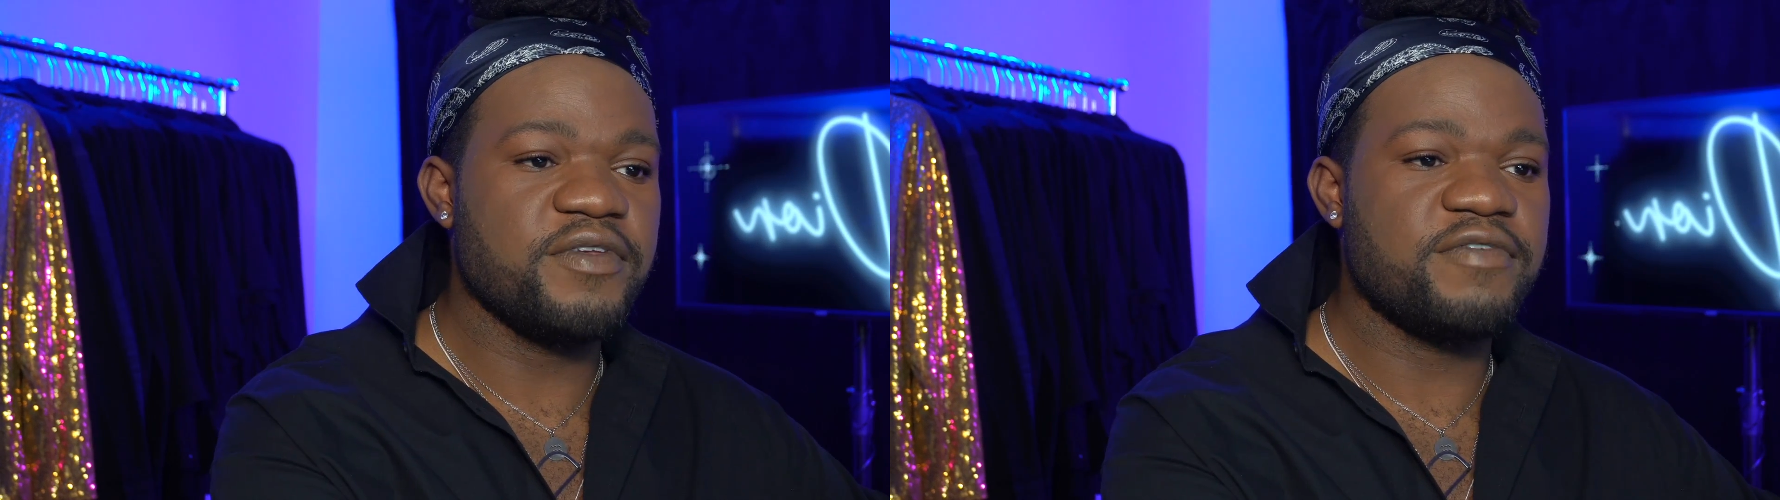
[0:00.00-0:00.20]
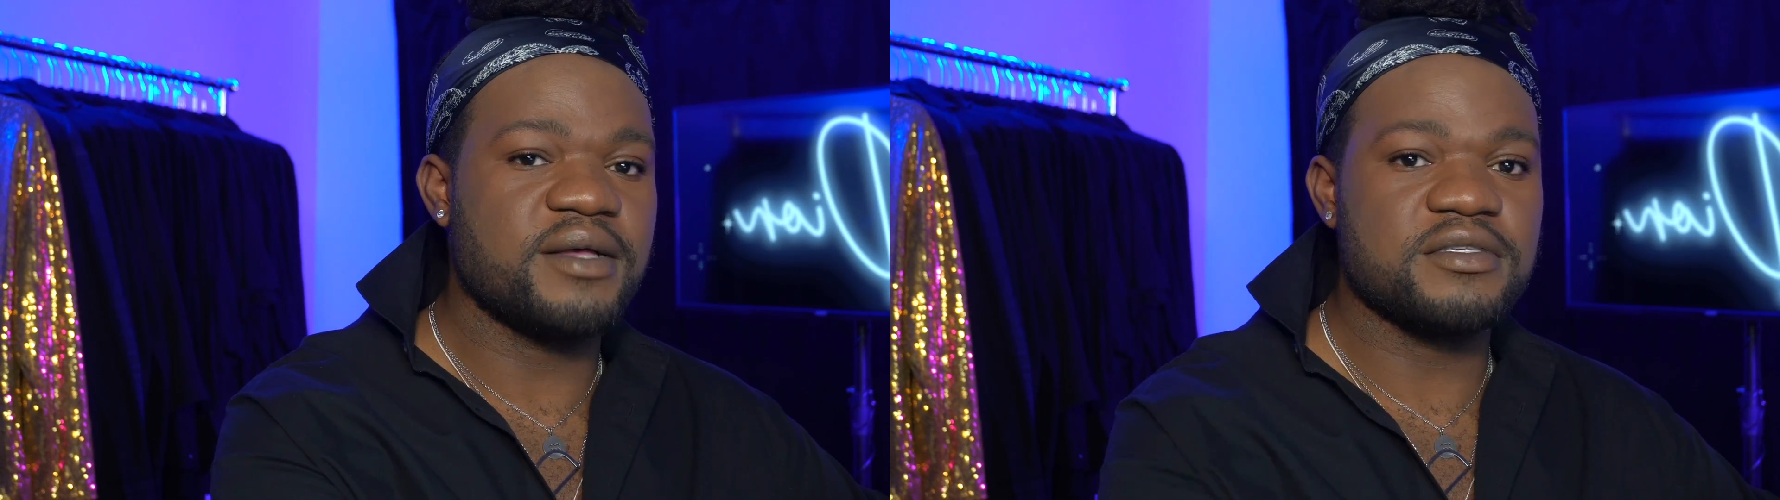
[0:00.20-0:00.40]

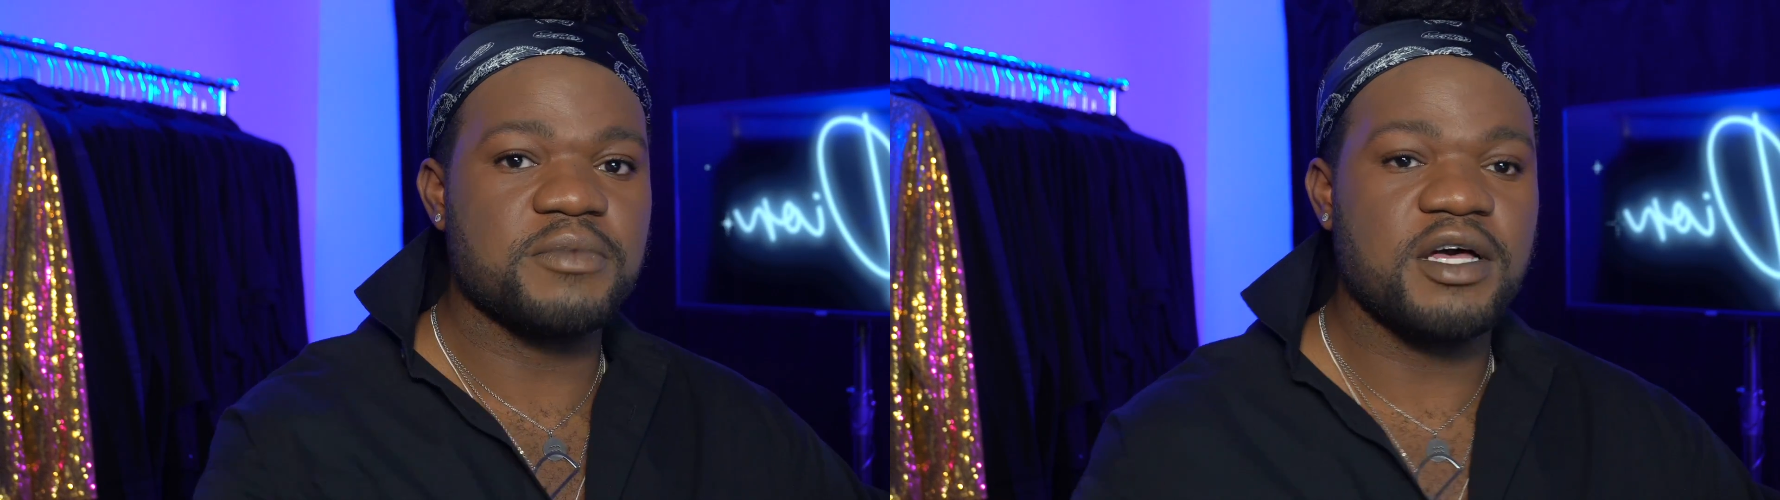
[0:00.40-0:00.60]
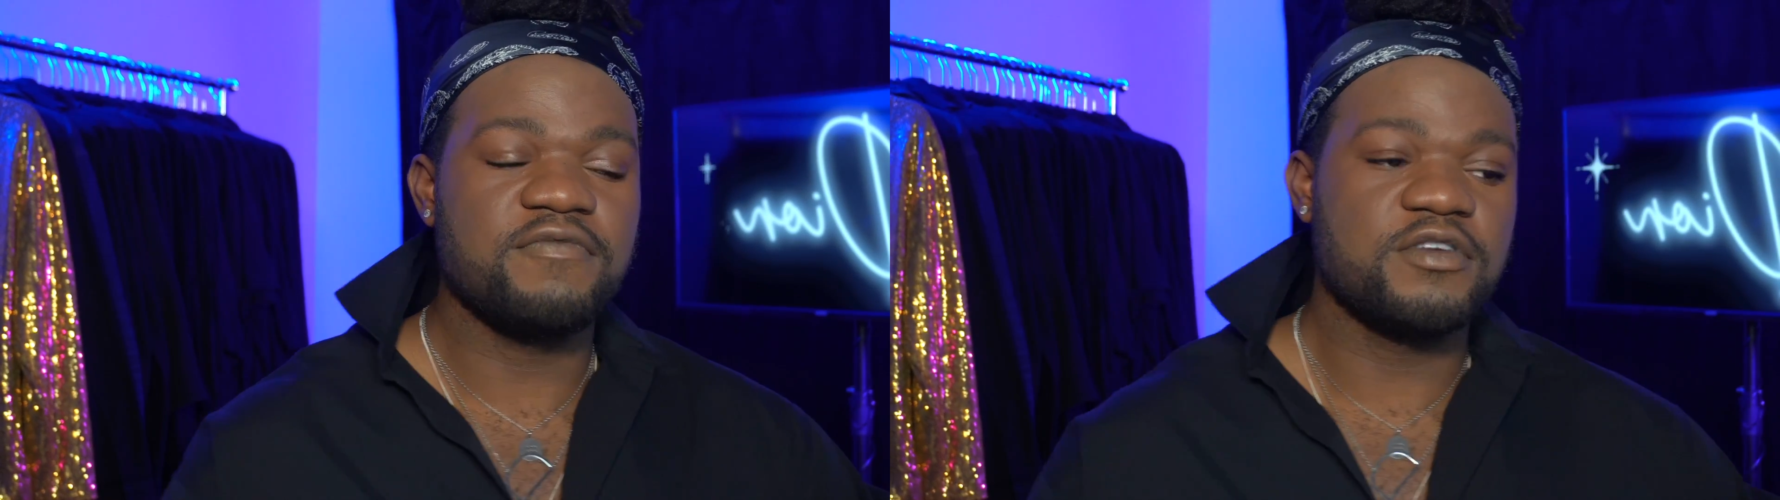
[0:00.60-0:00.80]
find some
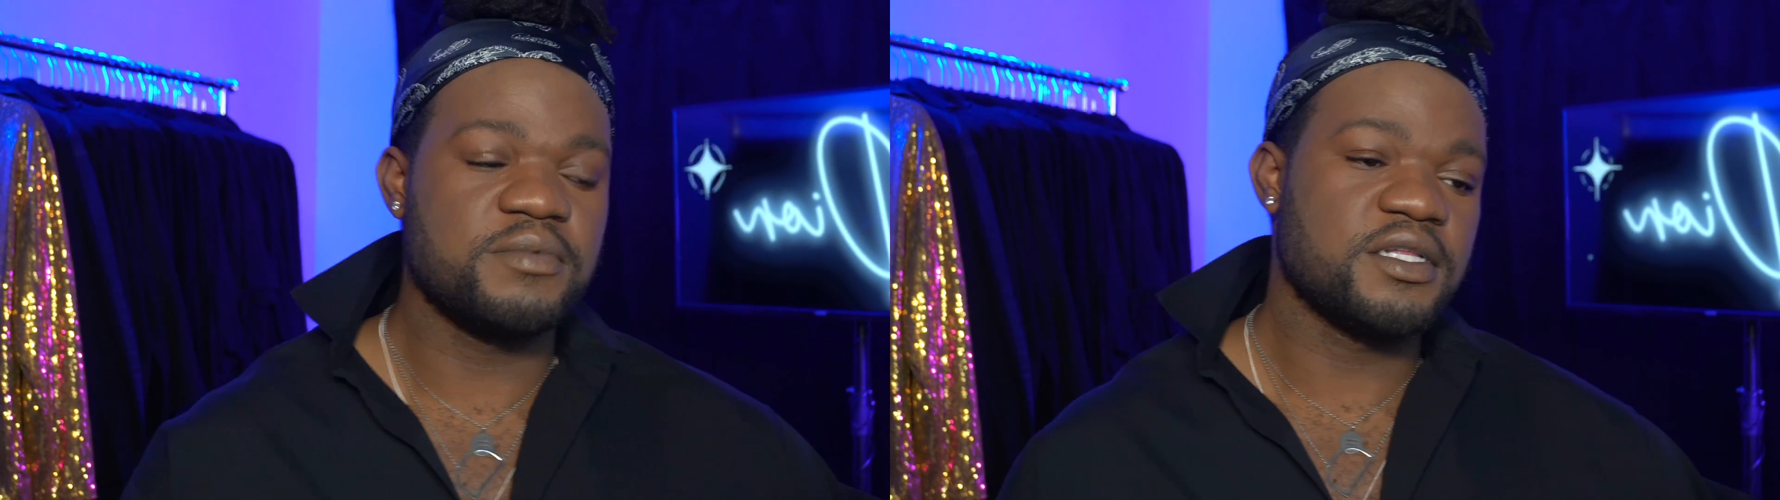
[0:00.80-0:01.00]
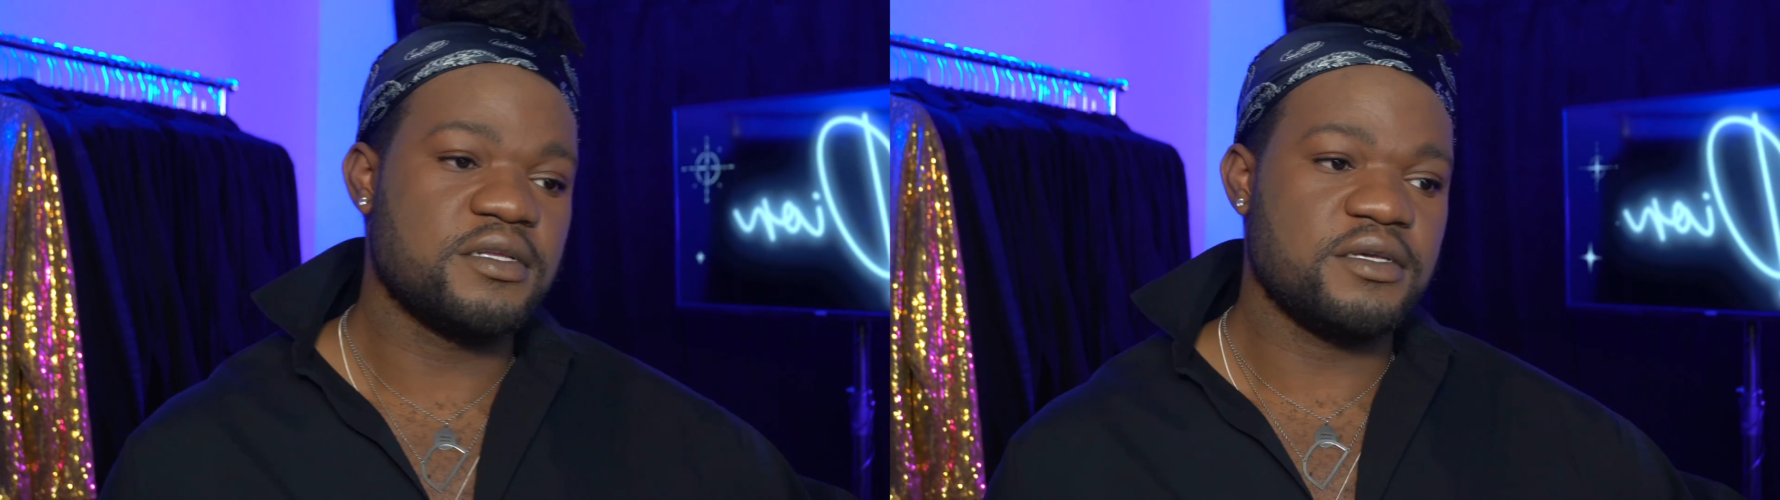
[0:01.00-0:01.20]

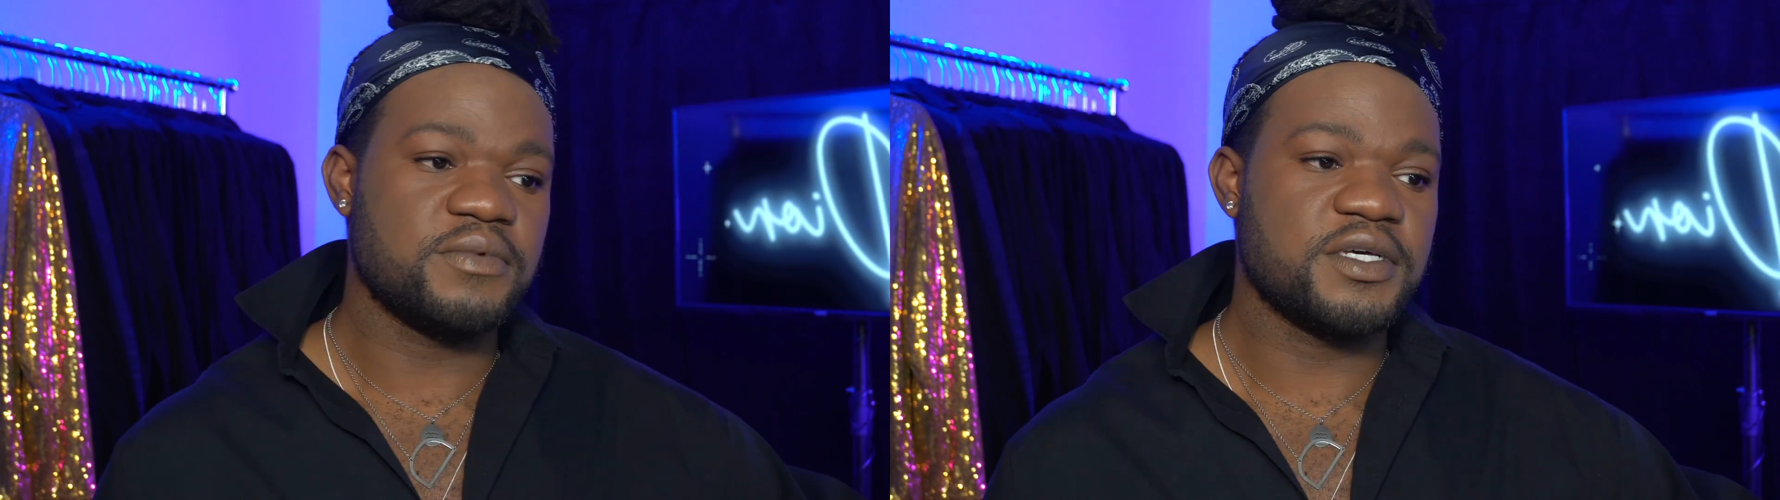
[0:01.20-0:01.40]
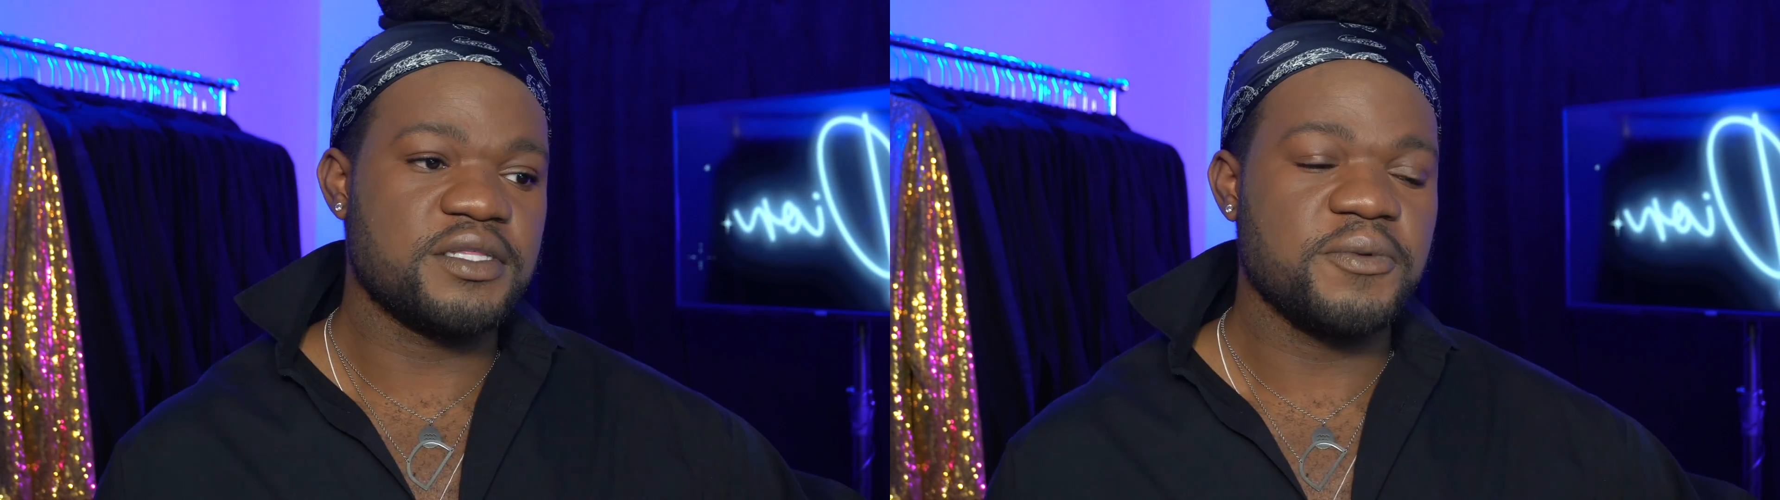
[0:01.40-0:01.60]
comfortability
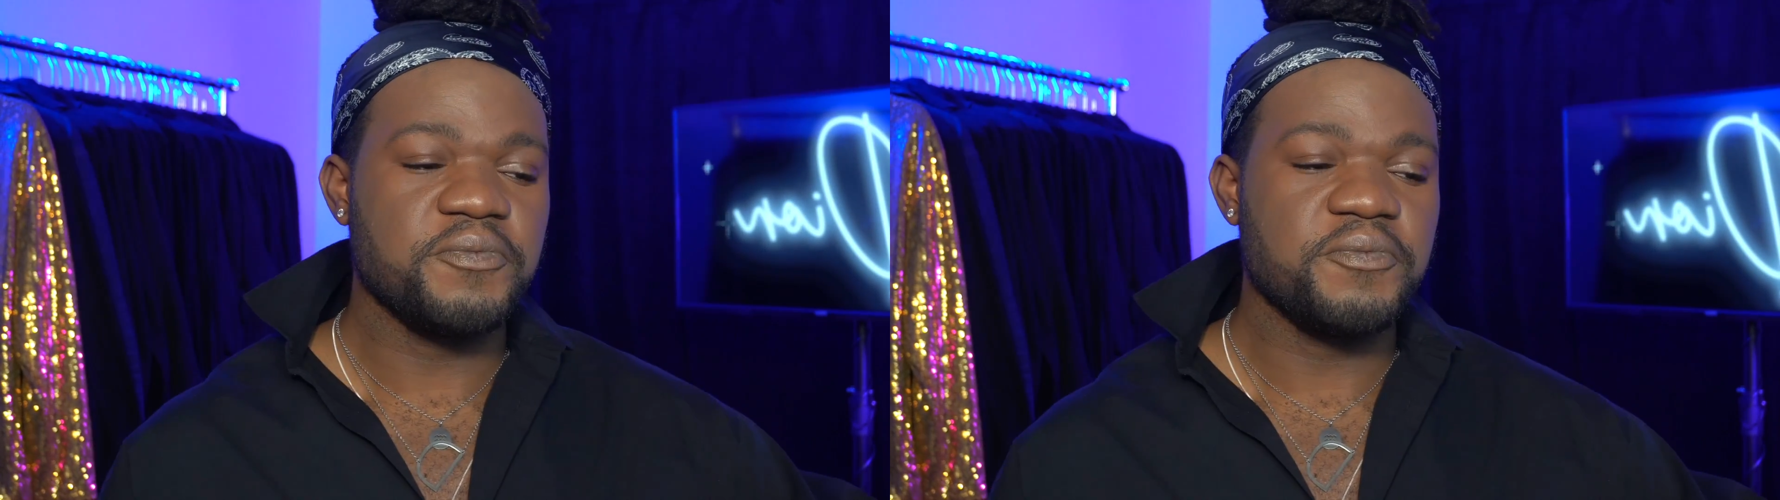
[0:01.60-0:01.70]
with.